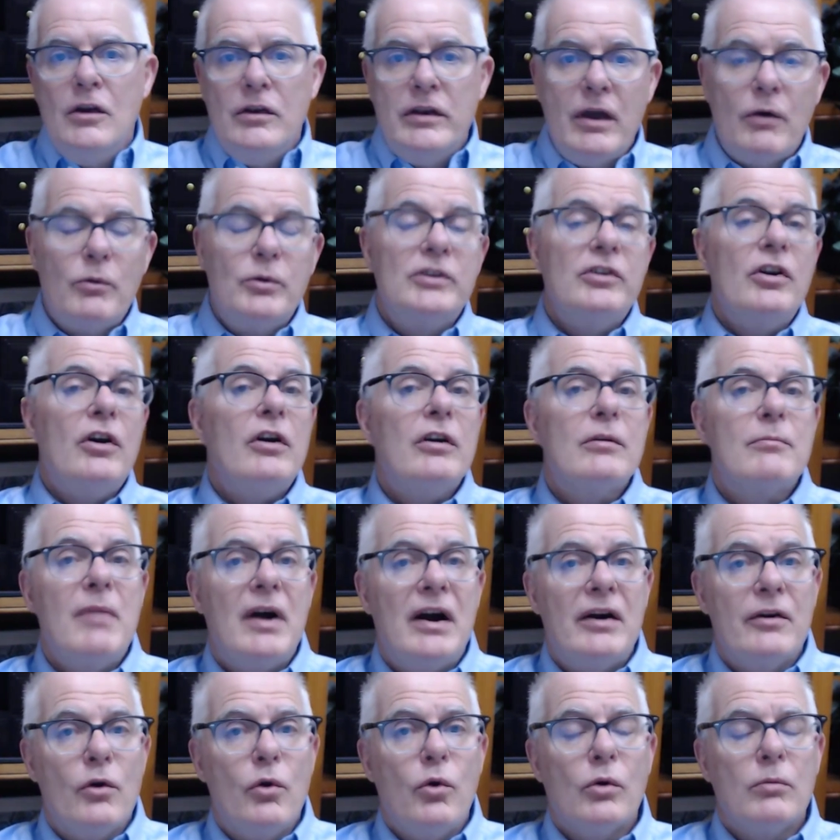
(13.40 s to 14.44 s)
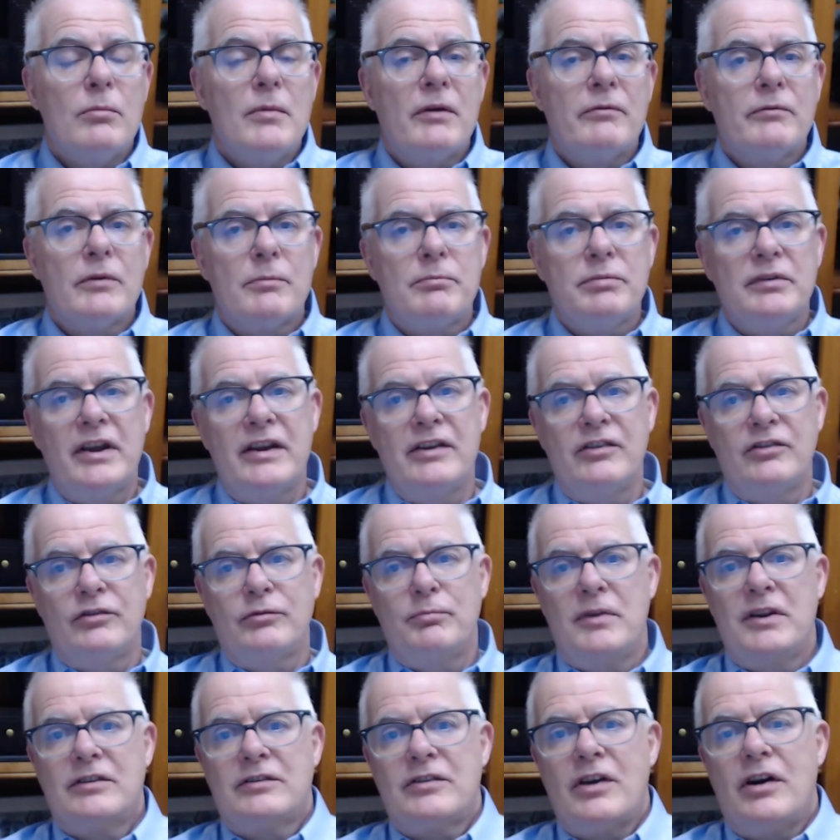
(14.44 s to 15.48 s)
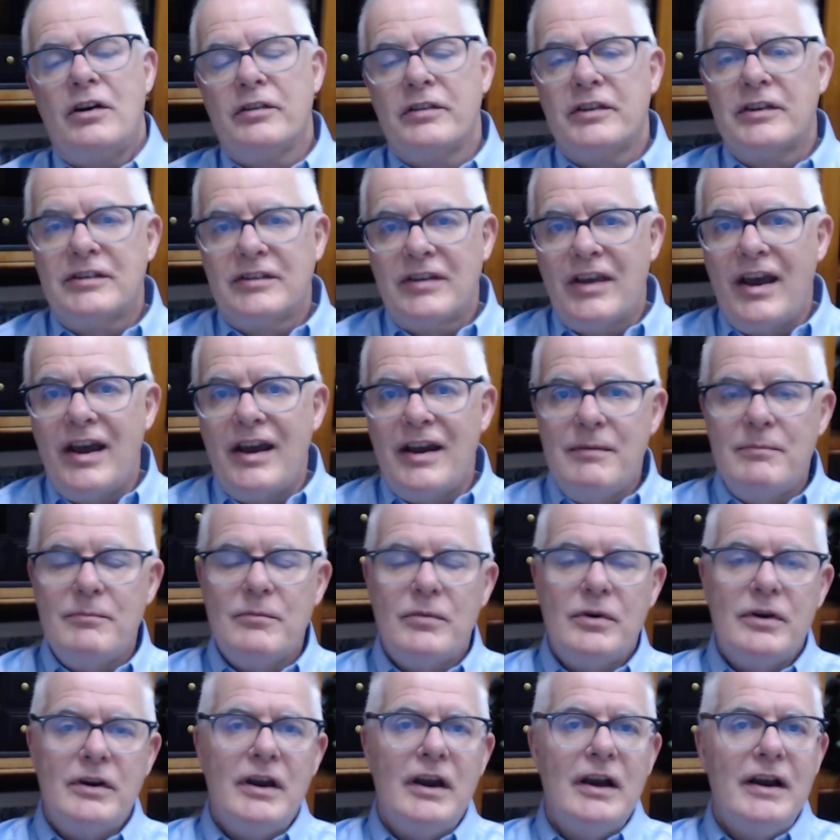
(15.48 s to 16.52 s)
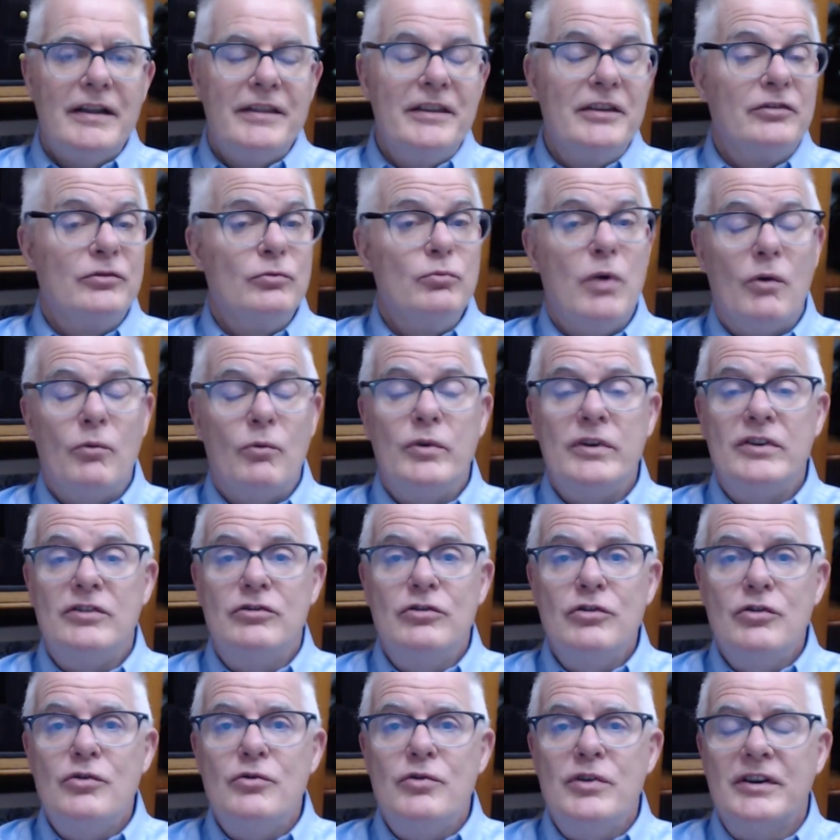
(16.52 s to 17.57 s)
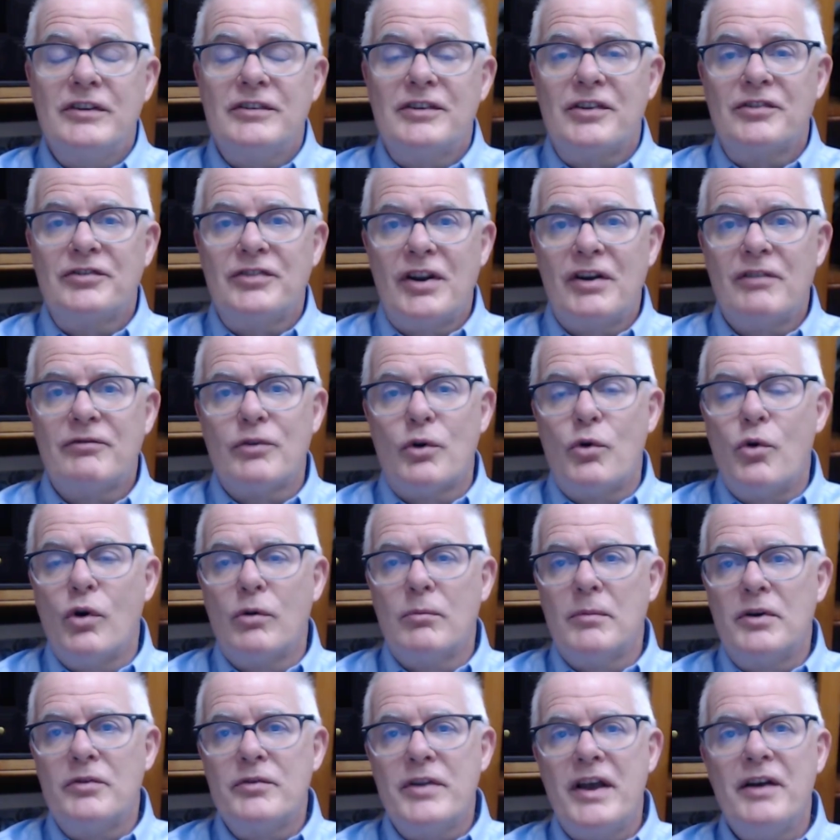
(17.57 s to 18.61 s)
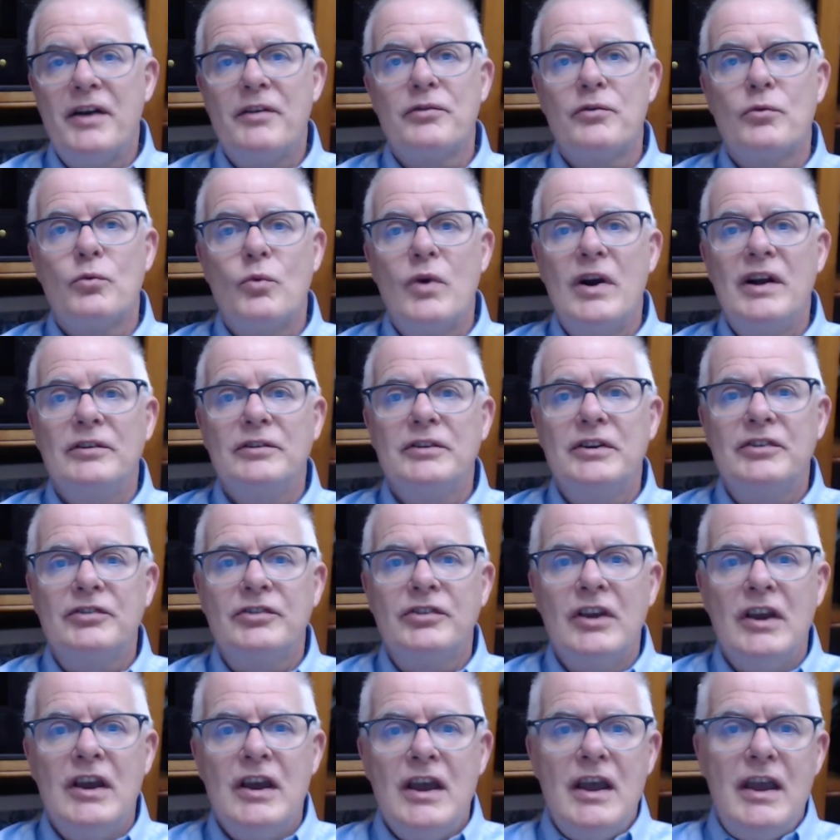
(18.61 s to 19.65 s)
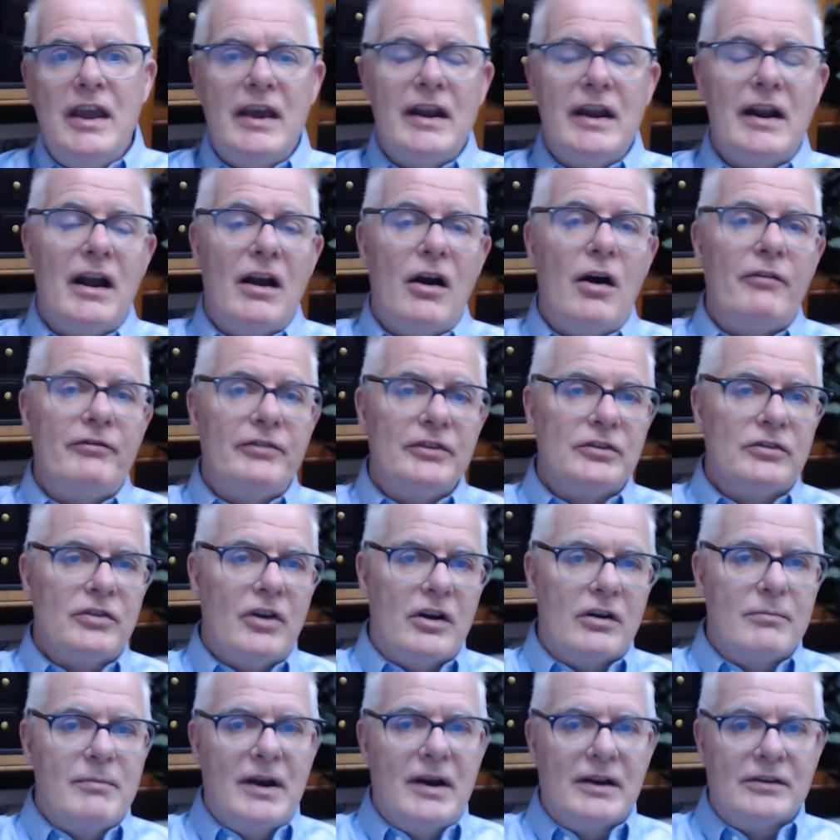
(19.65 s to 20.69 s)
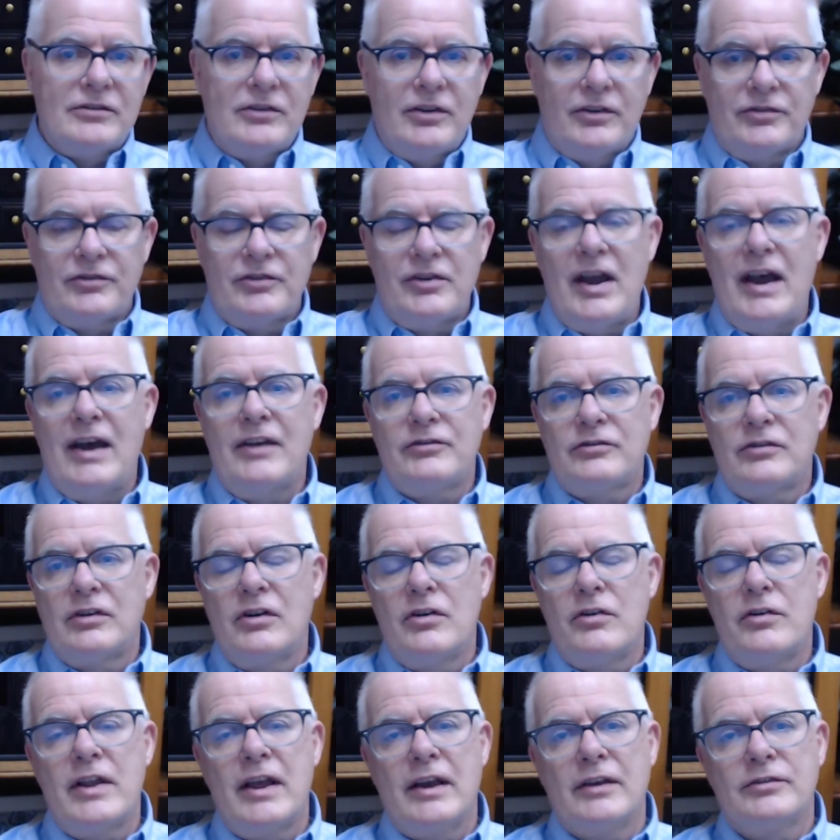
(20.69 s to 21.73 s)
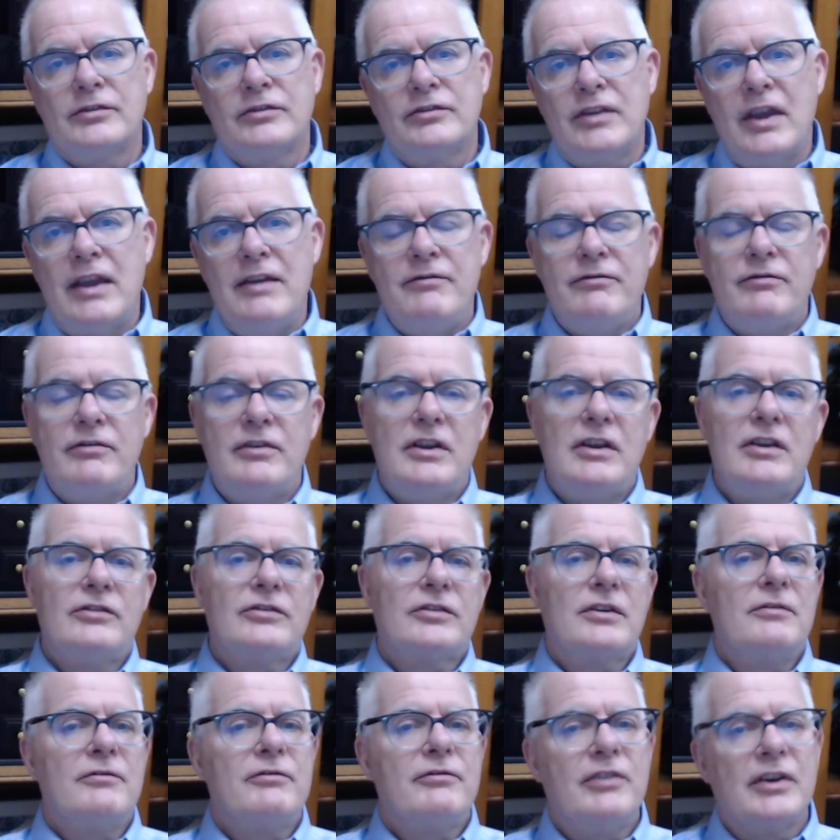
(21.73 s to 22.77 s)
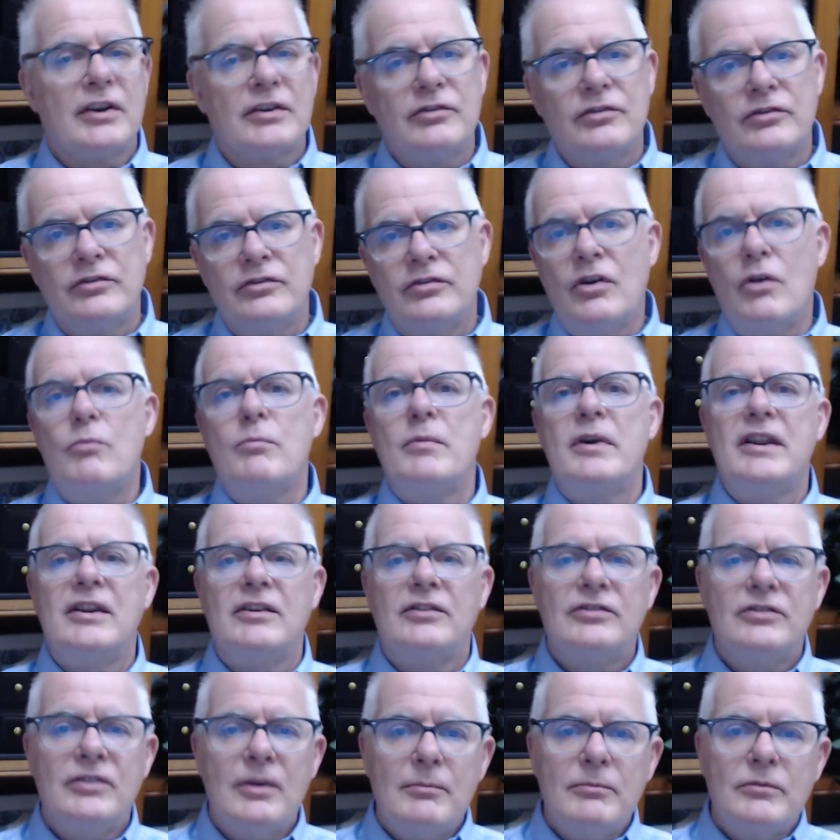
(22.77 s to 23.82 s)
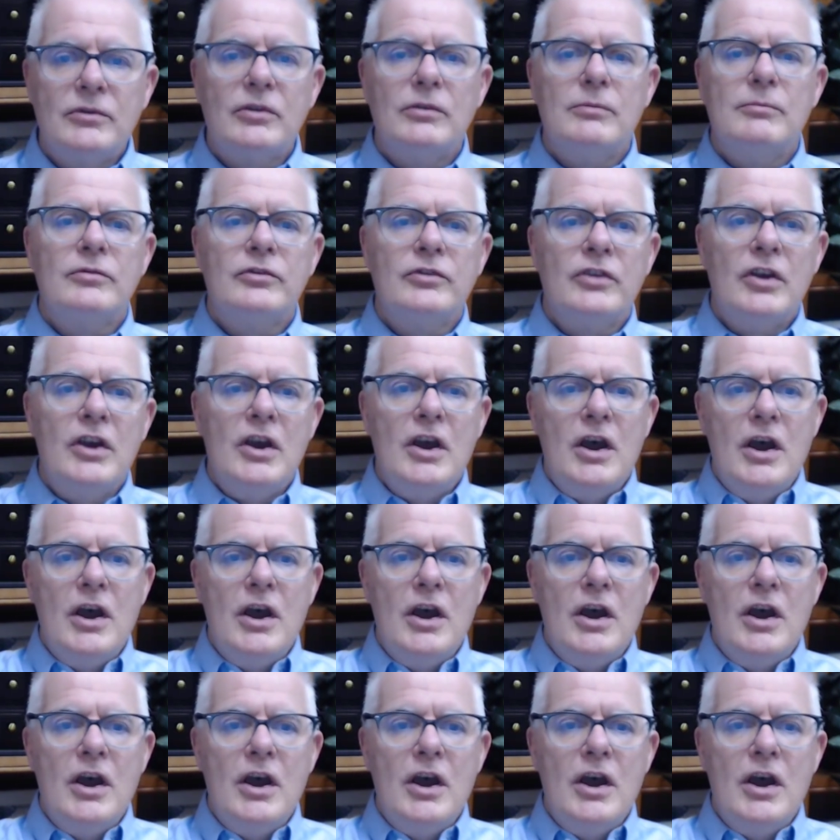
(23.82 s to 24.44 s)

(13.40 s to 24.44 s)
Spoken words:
Now we talk about hormone replacement all the time. This is what we do here at the Center for Hormone Health and Wellness. And I often talk about testosterone, how safe it is, can fix so many symptoms.